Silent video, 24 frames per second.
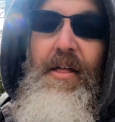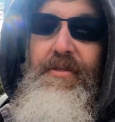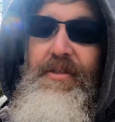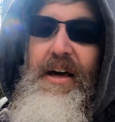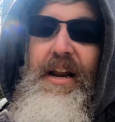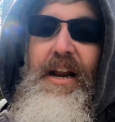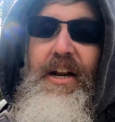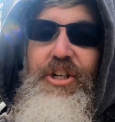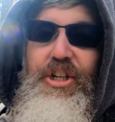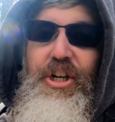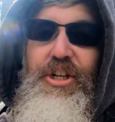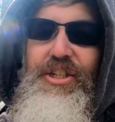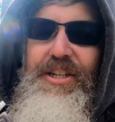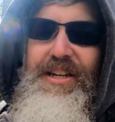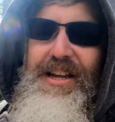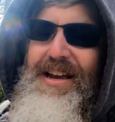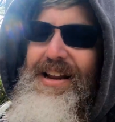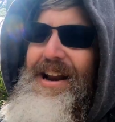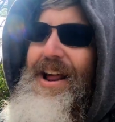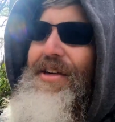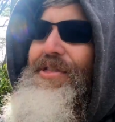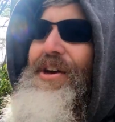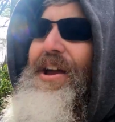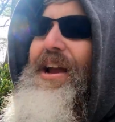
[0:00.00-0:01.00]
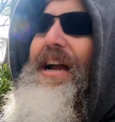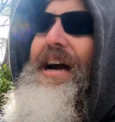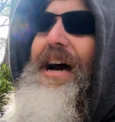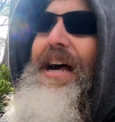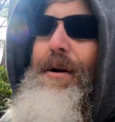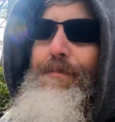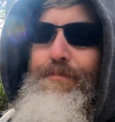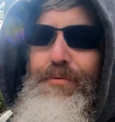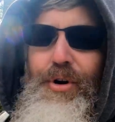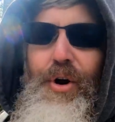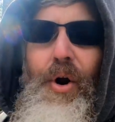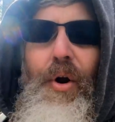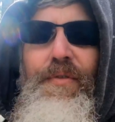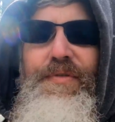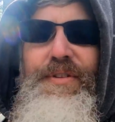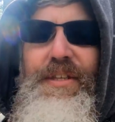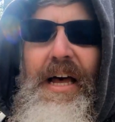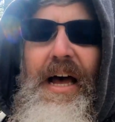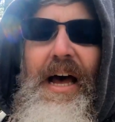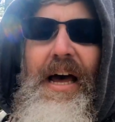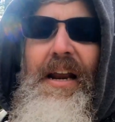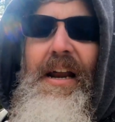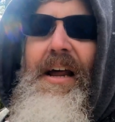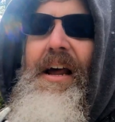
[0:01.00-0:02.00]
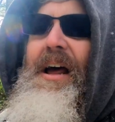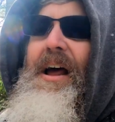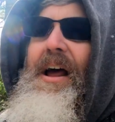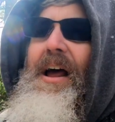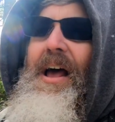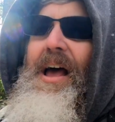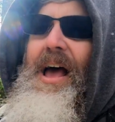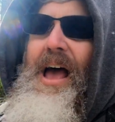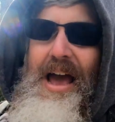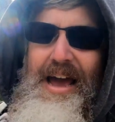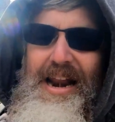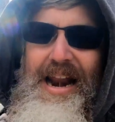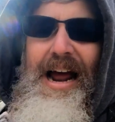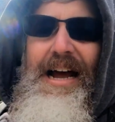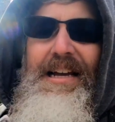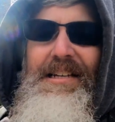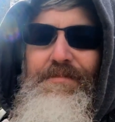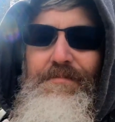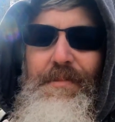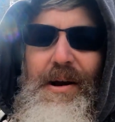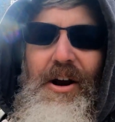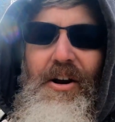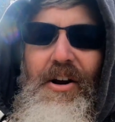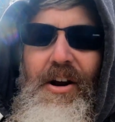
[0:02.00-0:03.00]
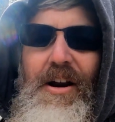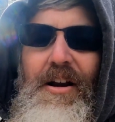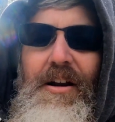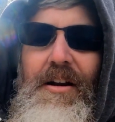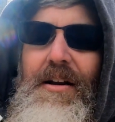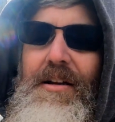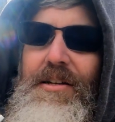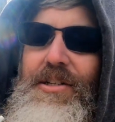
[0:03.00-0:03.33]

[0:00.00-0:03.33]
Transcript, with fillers: that I just did, I think kind of proves that it has merit.